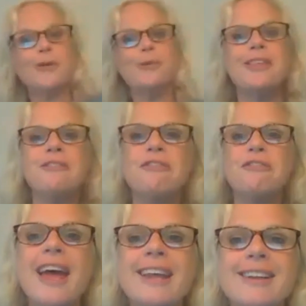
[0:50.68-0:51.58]
or with a
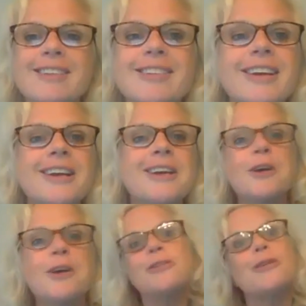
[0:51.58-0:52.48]
friend.
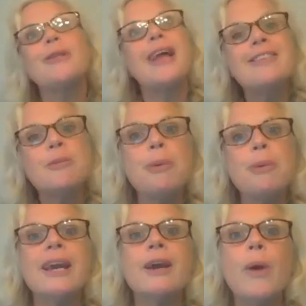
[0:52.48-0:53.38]
So let's
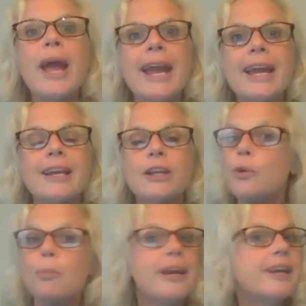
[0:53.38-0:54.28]
pick a way.
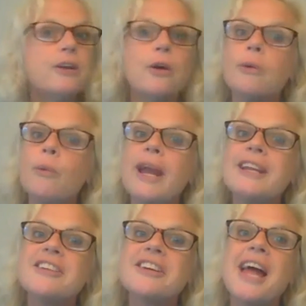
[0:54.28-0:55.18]
You pick your
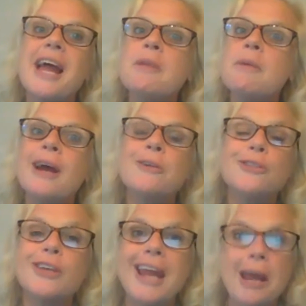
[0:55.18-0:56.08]
way to climb the
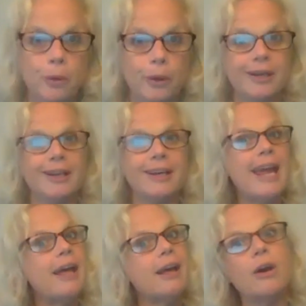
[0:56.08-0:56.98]
mountain, and we're going
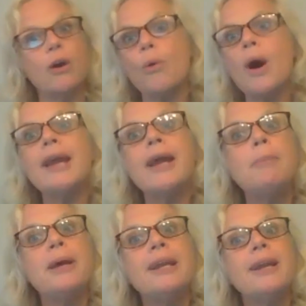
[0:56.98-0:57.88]
to go on
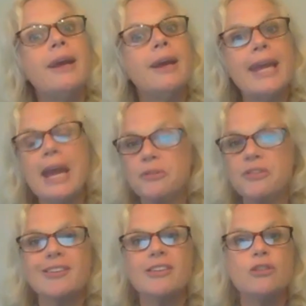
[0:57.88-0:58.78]
up it,
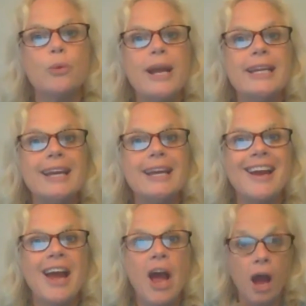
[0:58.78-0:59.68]
counting to 20.
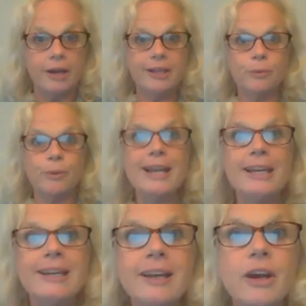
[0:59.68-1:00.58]
Are you
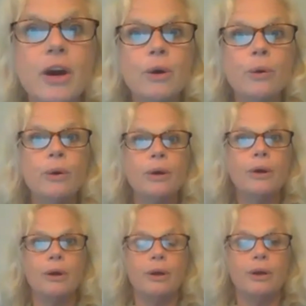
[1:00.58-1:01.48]
ready to go?
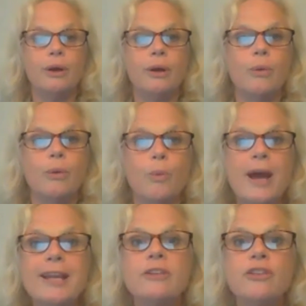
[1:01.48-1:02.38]

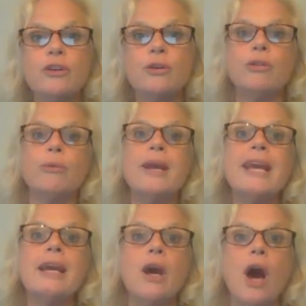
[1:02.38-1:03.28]
One, two,
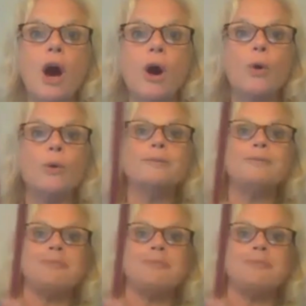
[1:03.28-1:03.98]
three, go!